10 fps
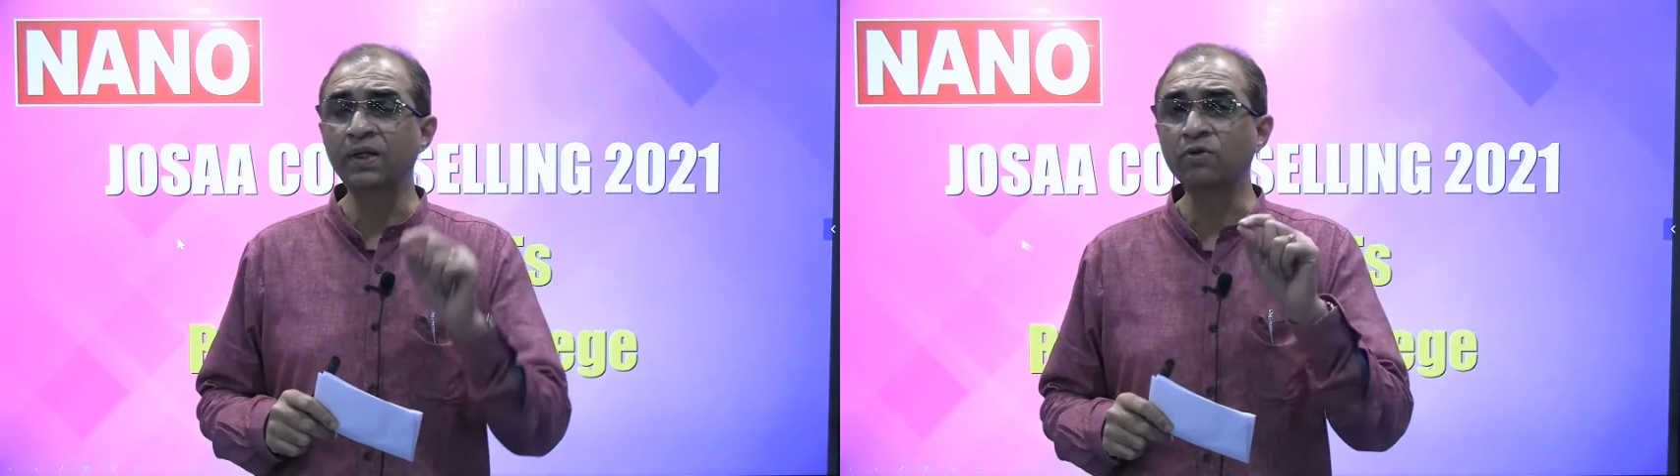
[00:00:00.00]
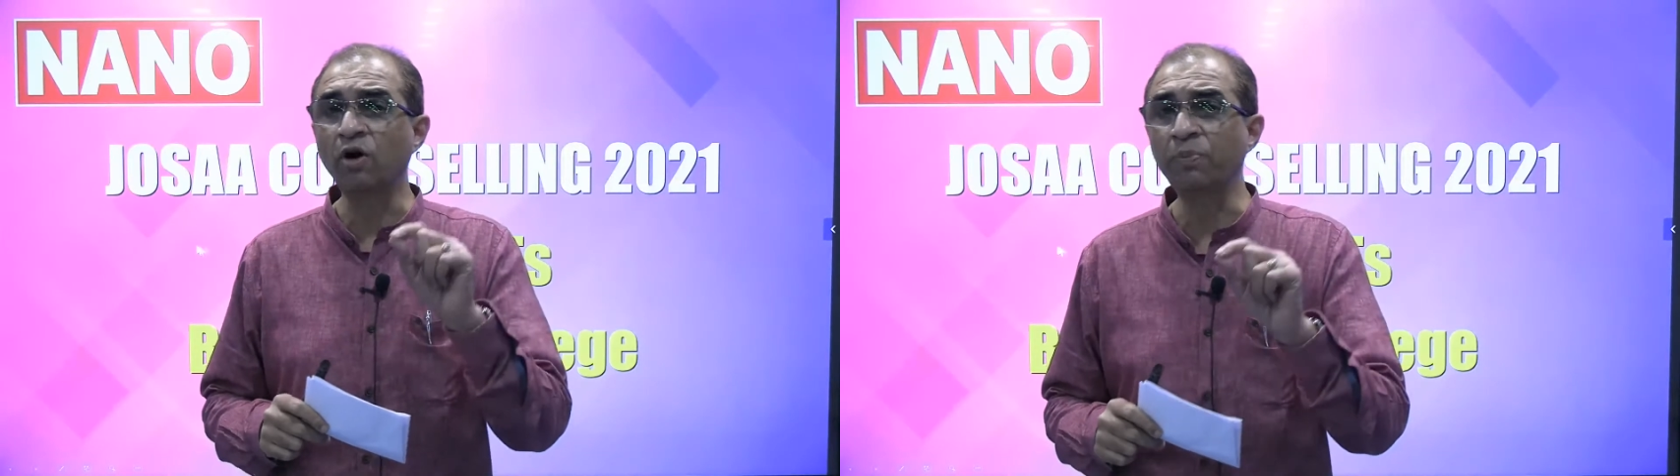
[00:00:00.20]

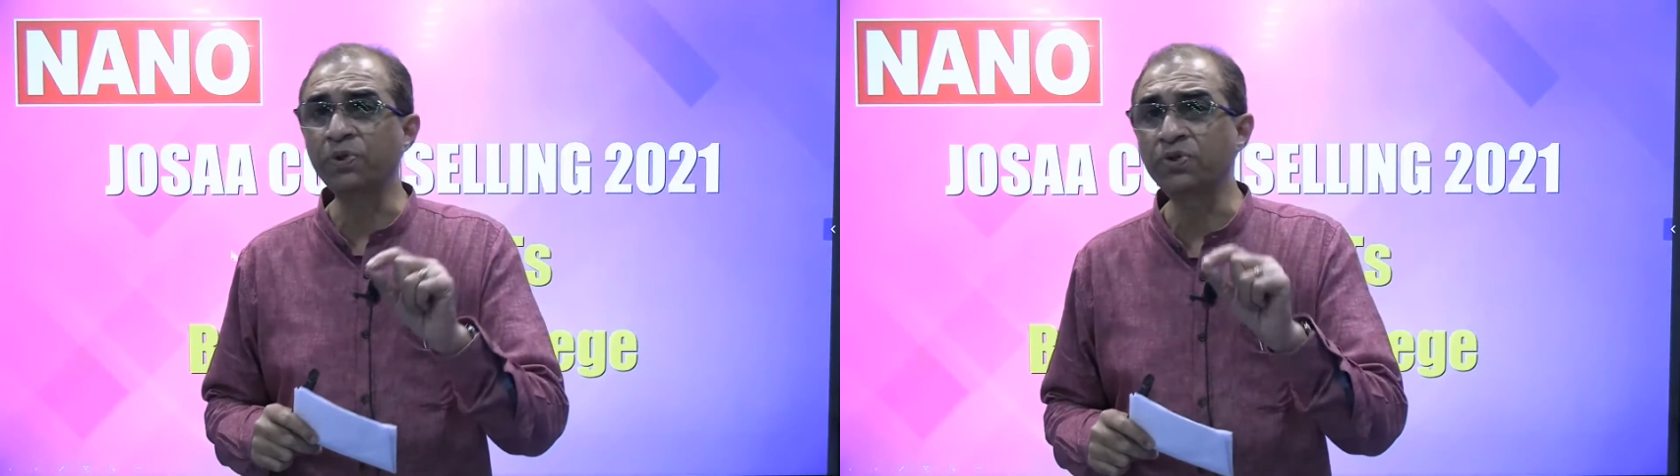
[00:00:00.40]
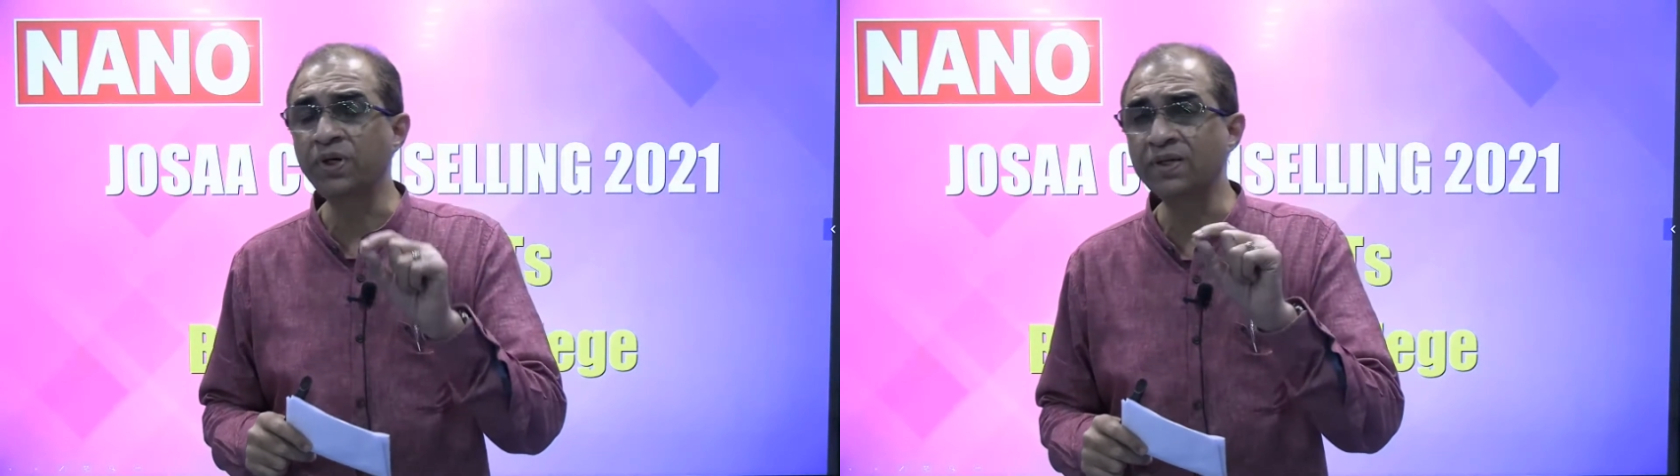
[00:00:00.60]
these
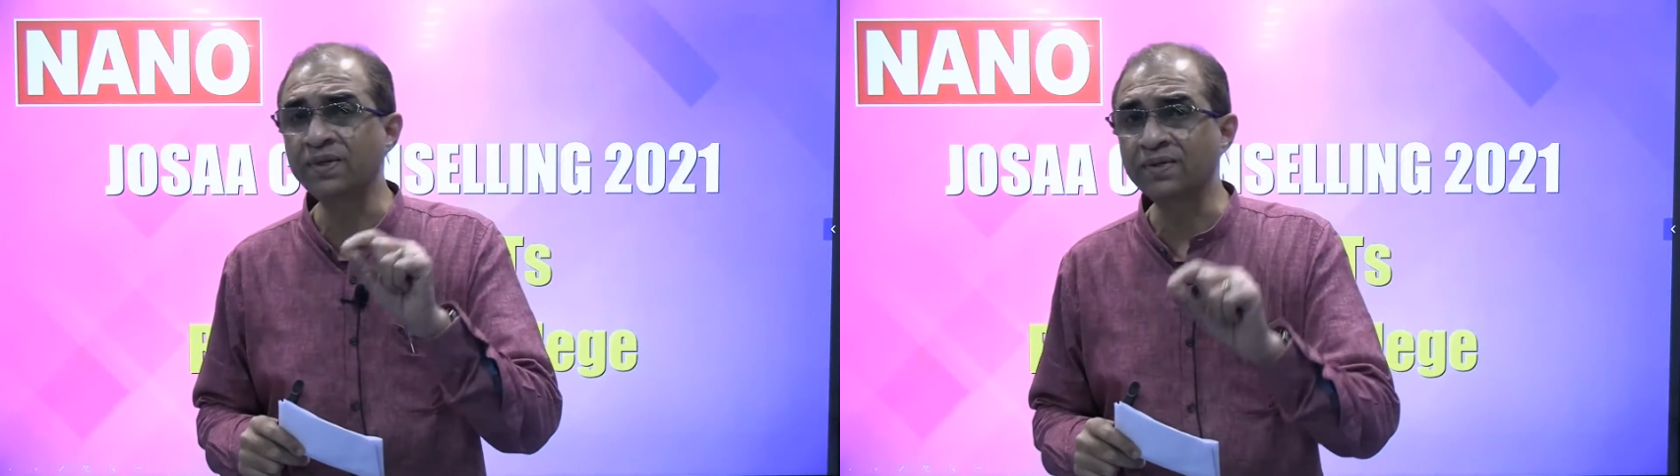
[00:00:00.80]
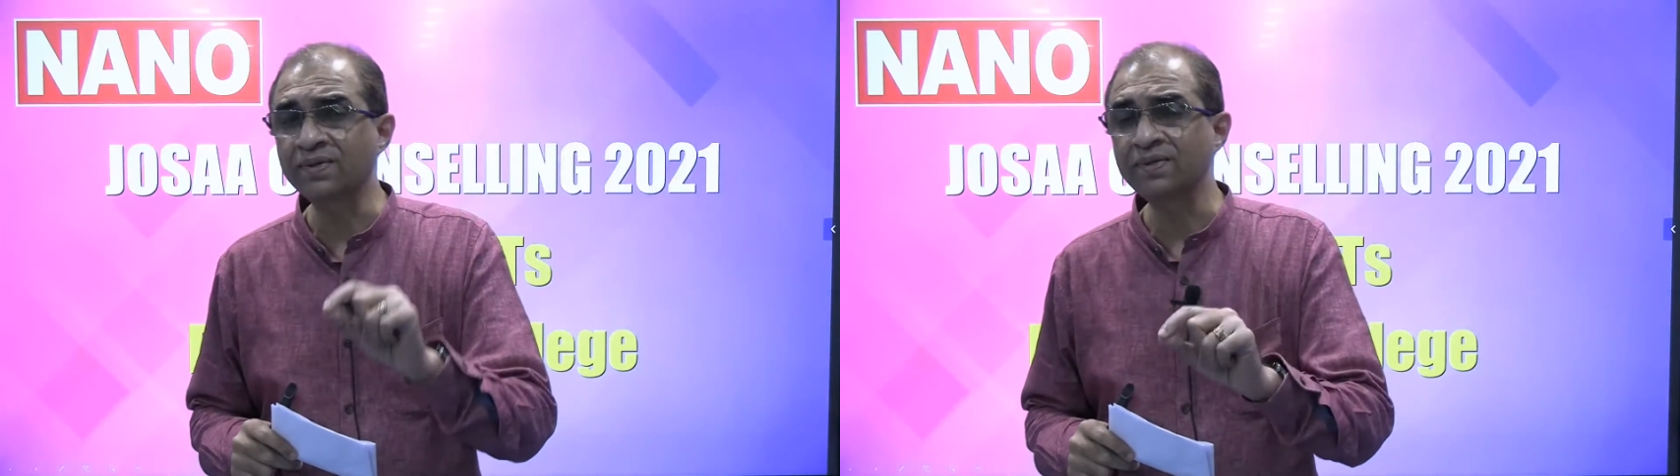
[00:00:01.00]
opportunities
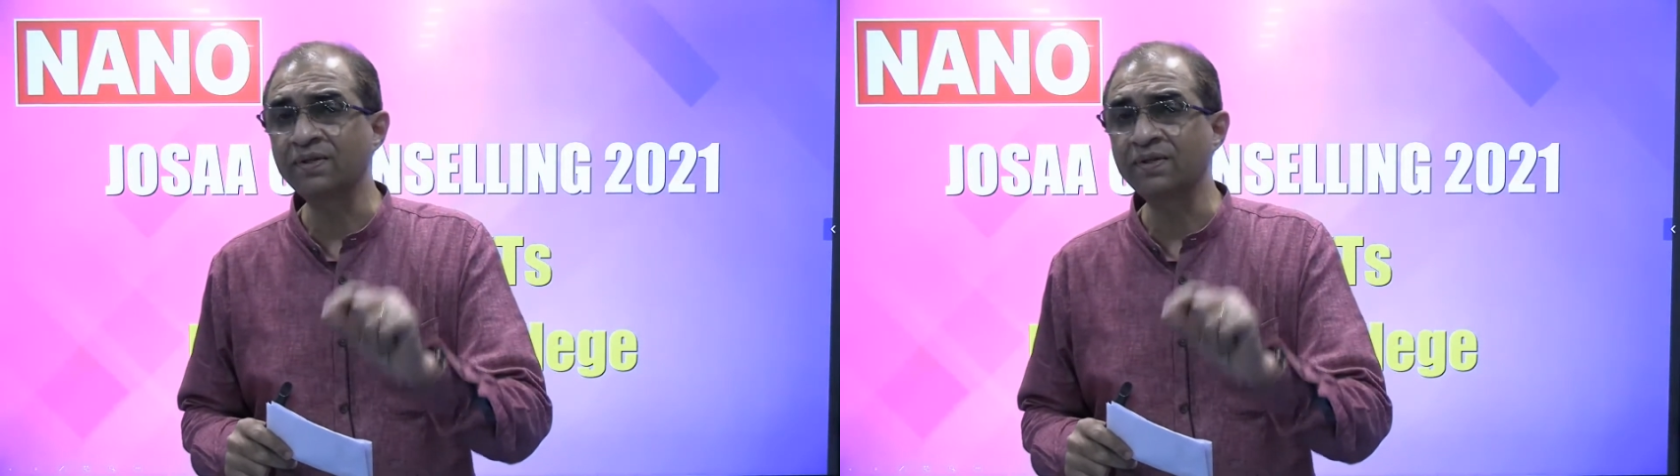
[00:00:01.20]
exist,